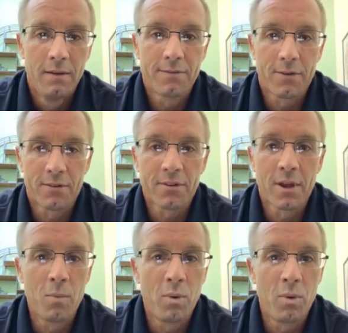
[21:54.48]
for
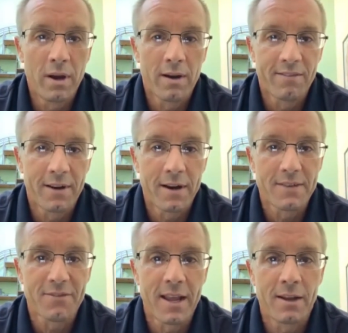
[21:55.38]
some, we are a very
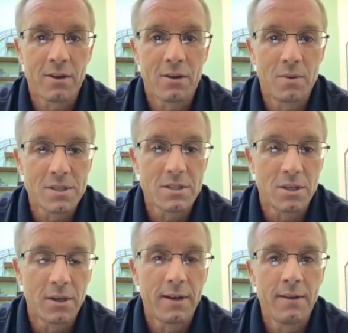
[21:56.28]
different angle, which is
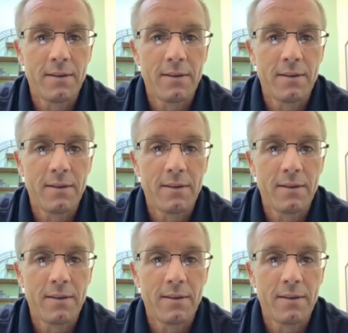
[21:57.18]
good.